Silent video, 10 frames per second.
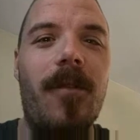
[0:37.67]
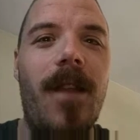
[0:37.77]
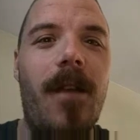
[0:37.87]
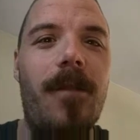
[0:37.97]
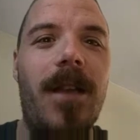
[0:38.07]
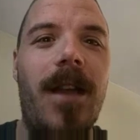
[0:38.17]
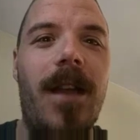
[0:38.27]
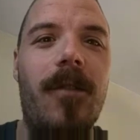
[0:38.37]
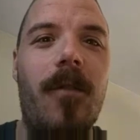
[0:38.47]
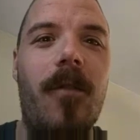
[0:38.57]
That would be kind of
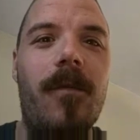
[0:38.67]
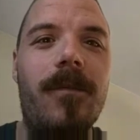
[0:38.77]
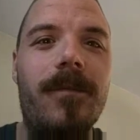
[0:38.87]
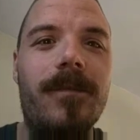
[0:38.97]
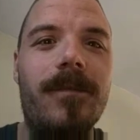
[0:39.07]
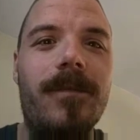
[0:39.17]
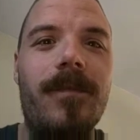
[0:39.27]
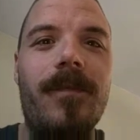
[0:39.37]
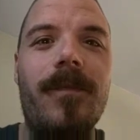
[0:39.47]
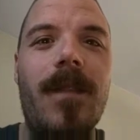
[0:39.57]
cool.
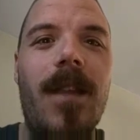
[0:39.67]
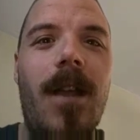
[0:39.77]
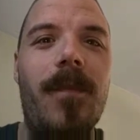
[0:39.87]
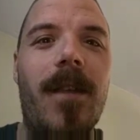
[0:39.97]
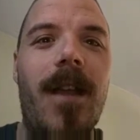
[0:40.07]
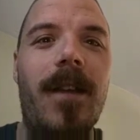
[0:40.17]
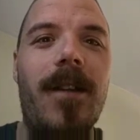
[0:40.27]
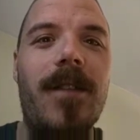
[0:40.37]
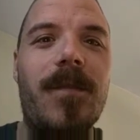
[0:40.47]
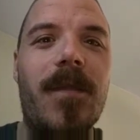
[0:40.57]
Helped a lot of
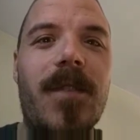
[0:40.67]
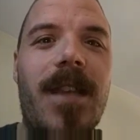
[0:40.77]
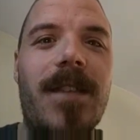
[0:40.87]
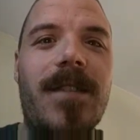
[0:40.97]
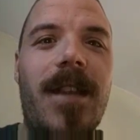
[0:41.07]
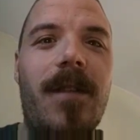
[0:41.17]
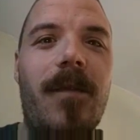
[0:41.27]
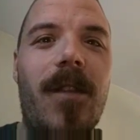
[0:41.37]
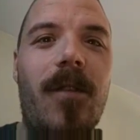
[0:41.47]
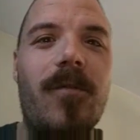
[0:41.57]
customers last night with
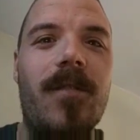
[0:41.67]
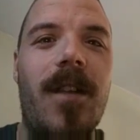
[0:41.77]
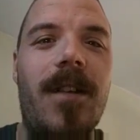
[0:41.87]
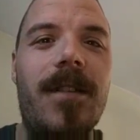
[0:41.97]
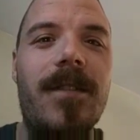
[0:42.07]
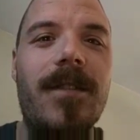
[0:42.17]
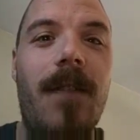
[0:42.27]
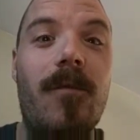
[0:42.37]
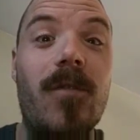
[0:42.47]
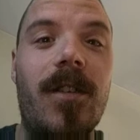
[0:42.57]
no truck. That
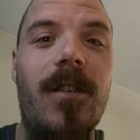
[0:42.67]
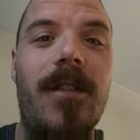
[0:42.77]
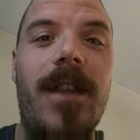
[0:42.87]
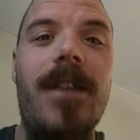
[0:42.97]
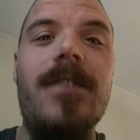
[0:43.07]
was a good thing.